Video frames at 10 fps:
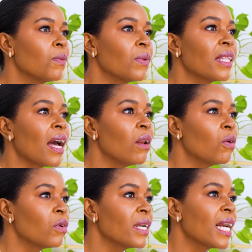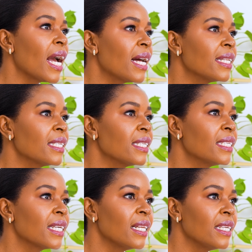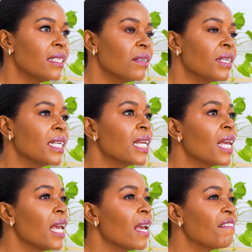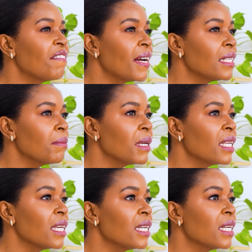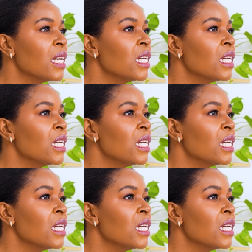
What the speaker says: with hyaluronic acid, glycerin, and vitamin E.